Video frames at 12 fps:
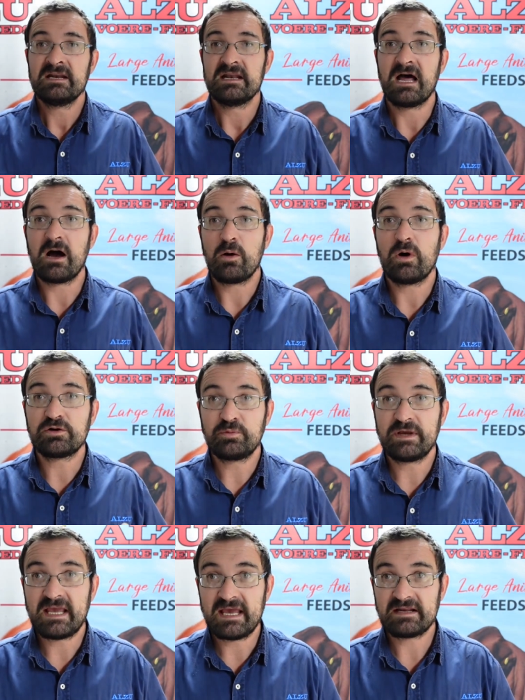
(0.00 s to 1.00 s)
Now, what
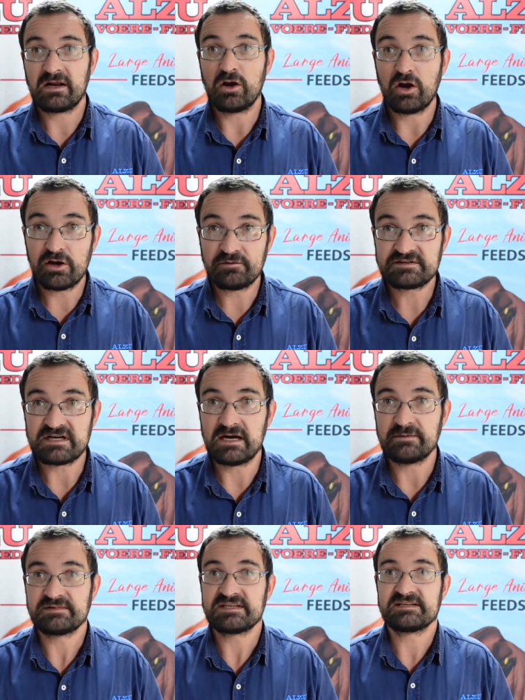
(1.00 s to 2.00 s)
we get a lot of
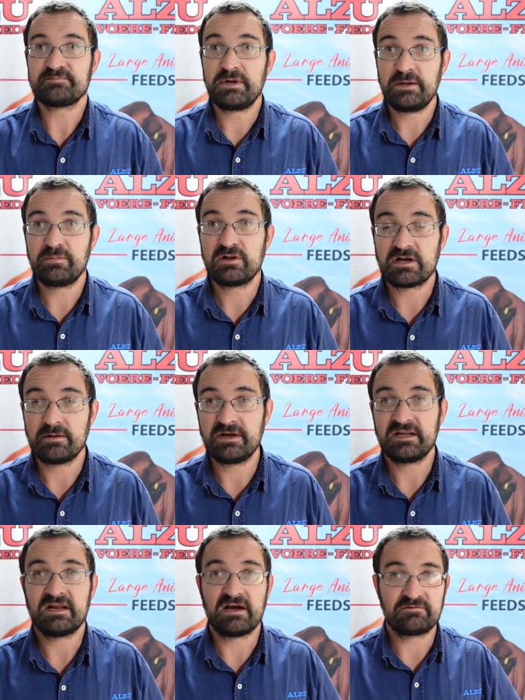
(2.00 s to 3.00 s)
times is people come
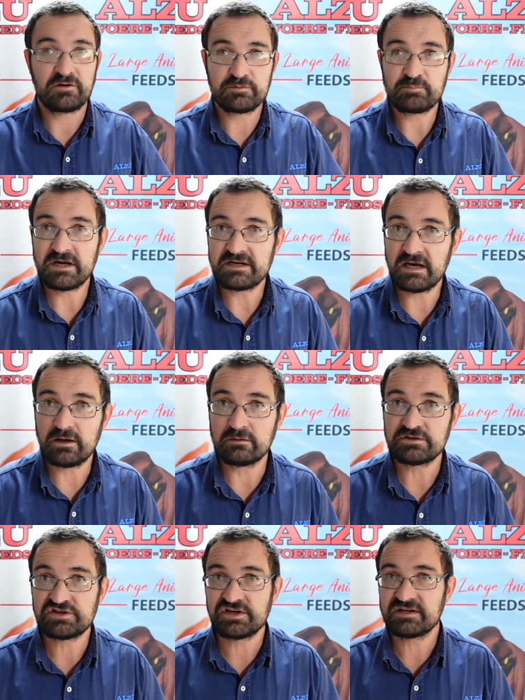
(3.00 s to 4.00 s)
in, I've got my
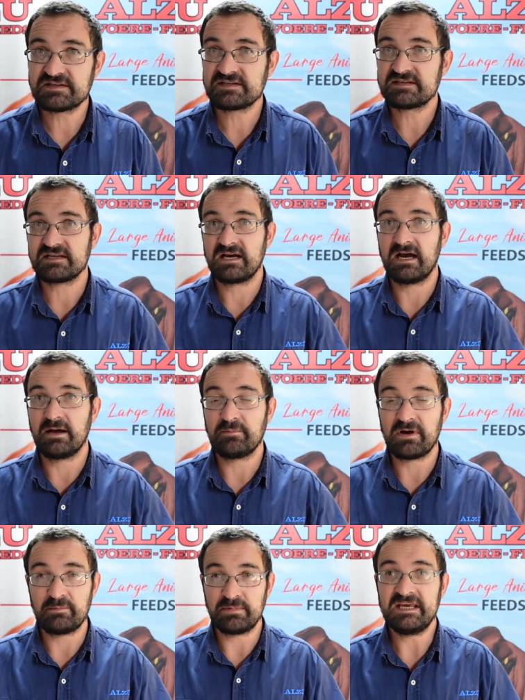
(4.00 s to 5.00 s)
day-old chicks,
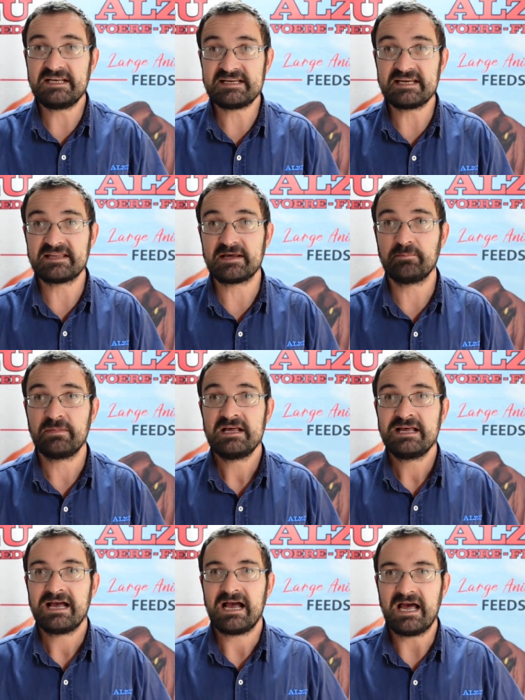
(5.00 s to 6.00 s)
I'm heating them,
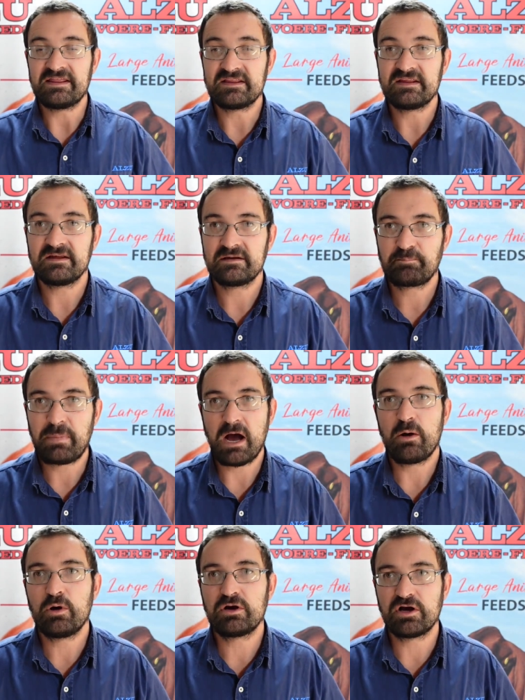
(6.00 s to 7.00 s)
and the
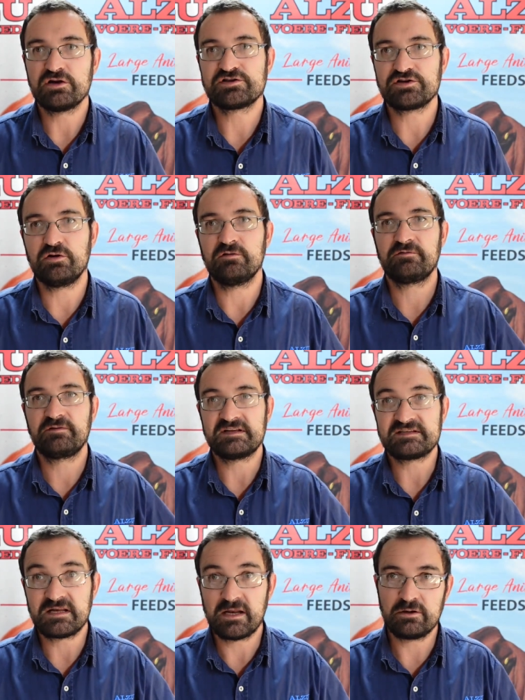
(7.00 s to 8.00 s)
power goes off.
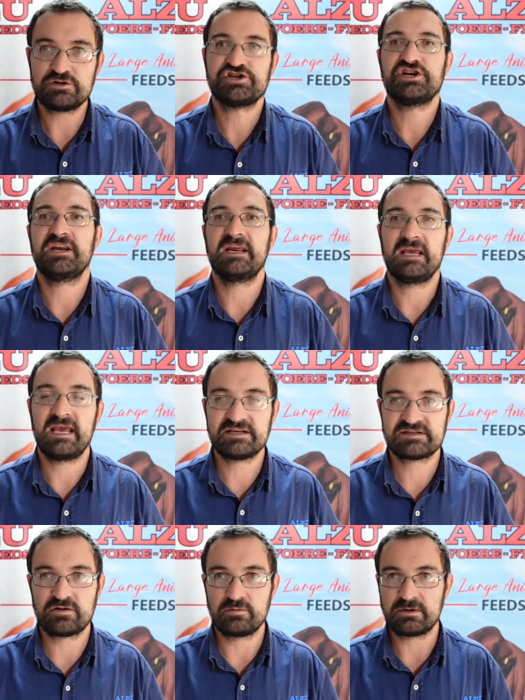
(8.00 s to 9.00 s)
It's load shedding,
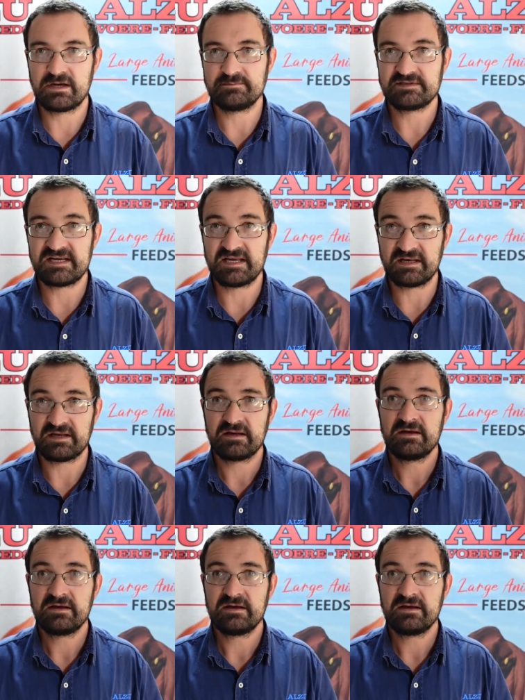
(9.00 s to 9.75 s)
Eskom comes in.